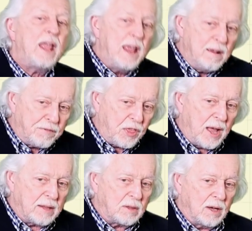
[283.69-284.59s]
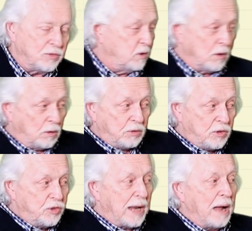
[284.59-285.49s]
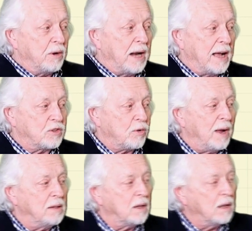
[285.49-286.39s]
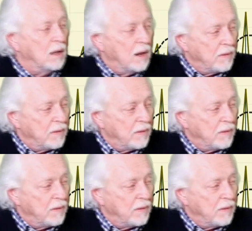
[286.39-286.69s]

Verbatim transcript: If that doesn't hold, because now you're not trending,